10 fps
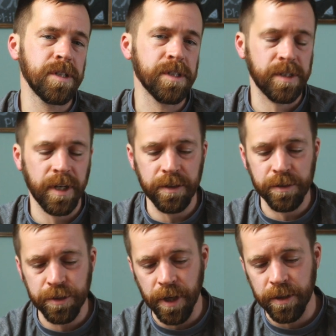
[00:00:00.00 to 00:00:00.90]
is that your
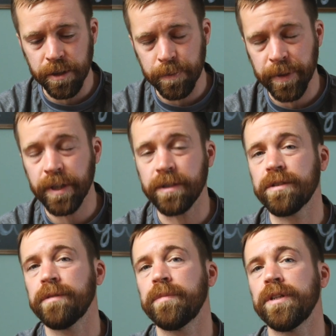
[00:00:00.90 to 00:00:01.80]
shutter speed
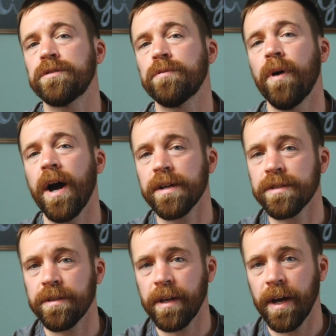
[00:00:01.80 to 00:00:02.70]
should be
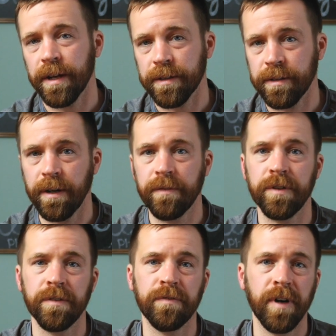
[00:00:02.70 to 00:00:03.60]
twice that of
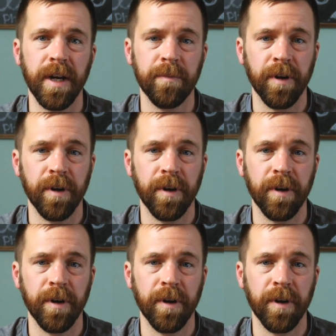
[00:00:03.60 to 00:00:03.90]
your frame